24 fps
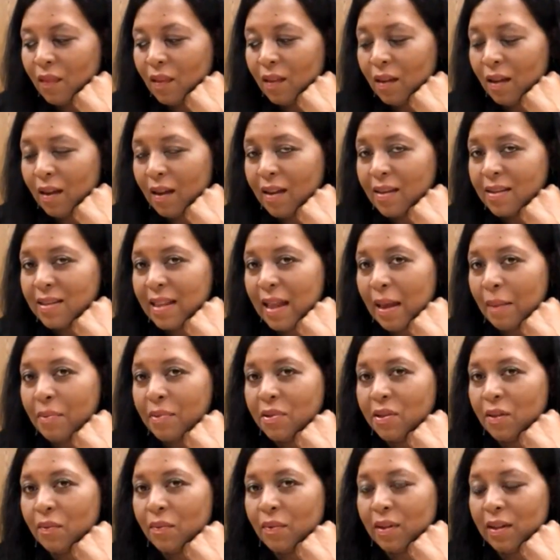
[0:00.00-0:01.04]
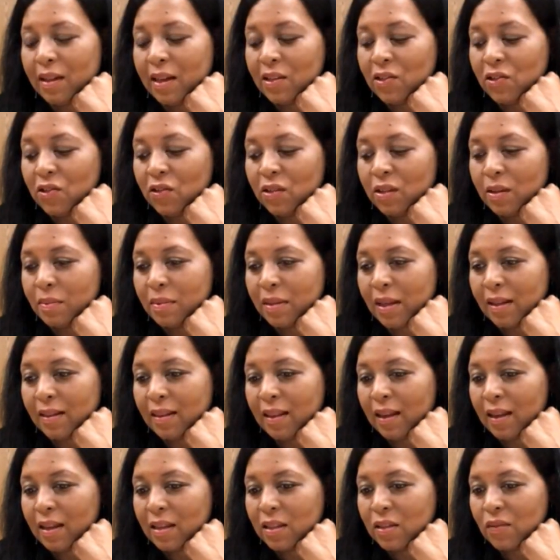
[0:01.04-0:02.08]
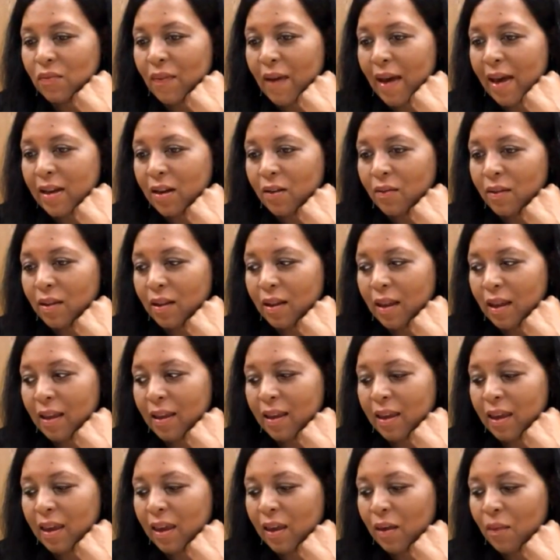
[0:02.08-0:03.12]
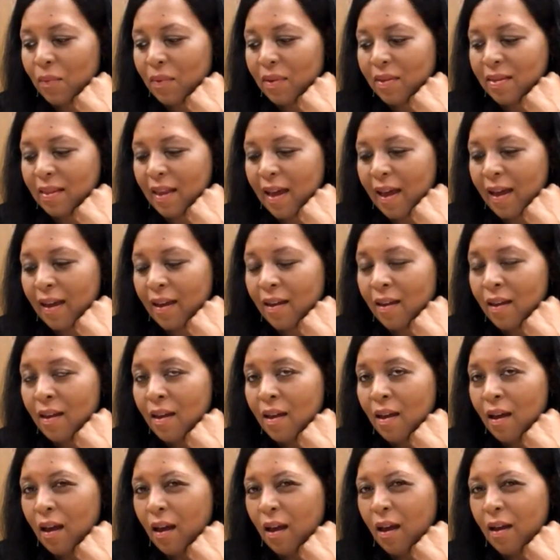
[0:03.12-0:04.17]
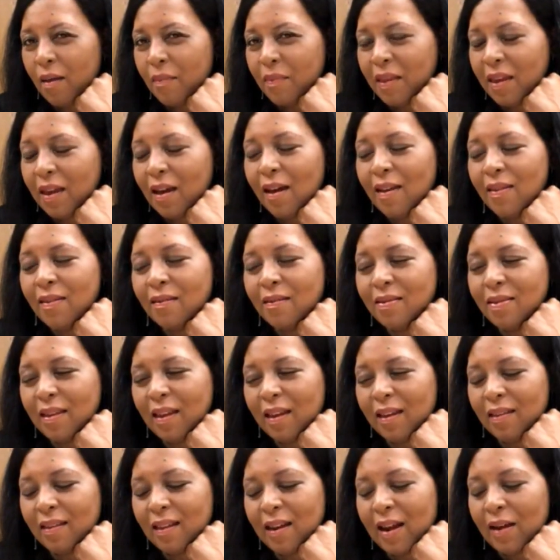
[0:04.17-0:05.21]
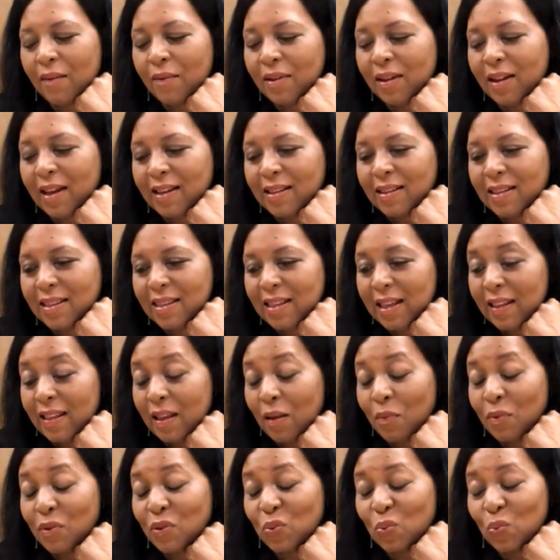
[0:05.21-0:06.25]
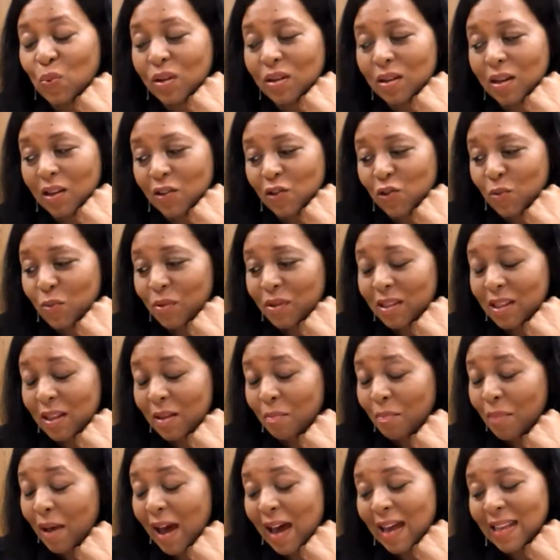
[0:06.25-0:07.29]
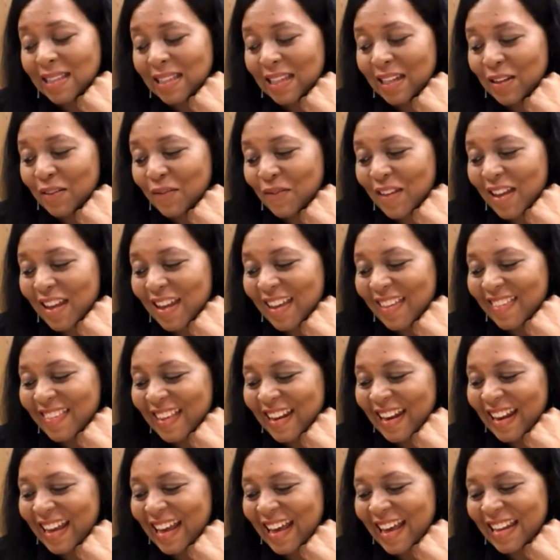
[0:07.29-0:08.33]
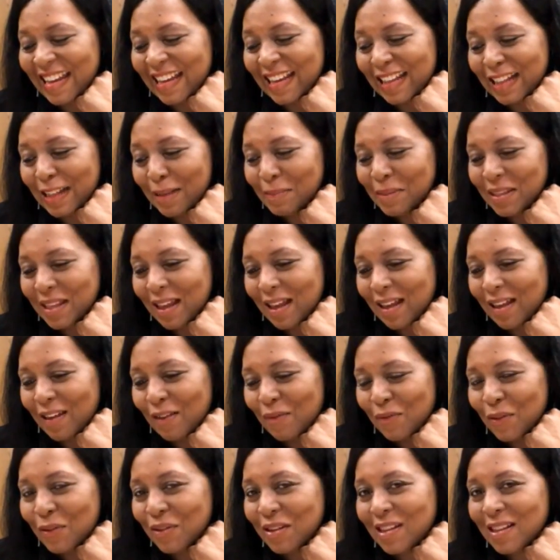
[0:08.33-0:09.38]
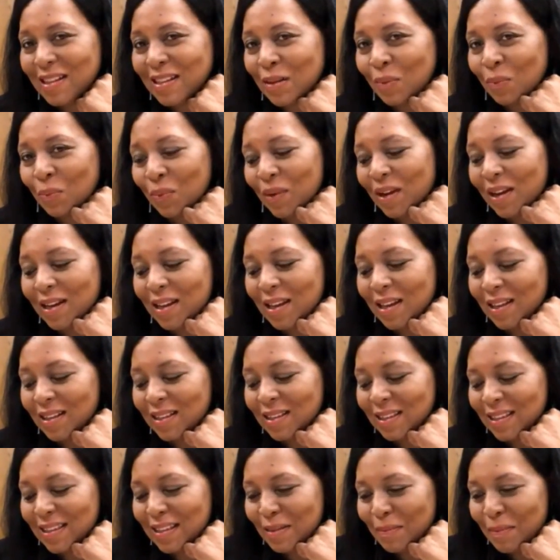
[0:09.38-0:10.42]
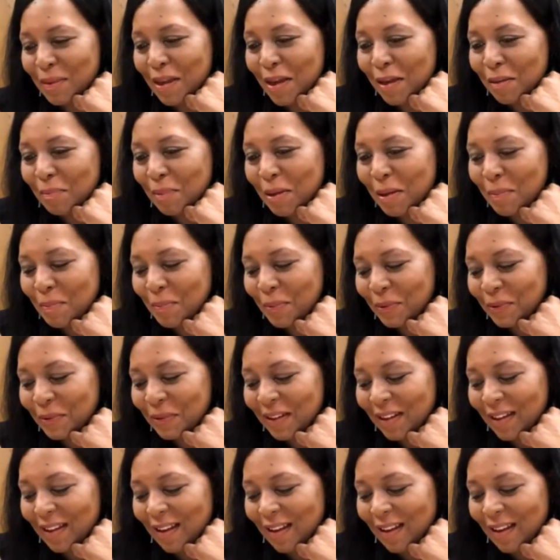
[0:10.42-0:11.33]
Yeah, establishing relationships, I think, is vital and key with that. The other thing that I would like to say that was 100% positive that I got a glimpse of, you did some reading to some young people